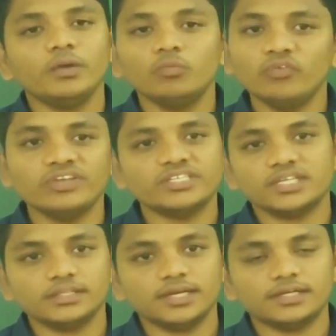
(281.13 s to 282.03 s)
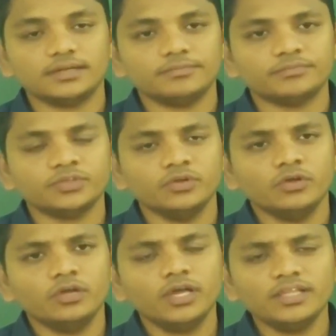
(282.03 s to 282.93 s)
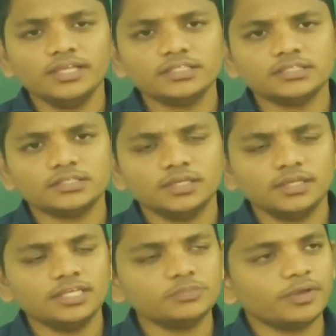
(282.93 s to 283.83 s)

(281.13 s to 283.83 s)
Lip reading: movies in that. Okay, in this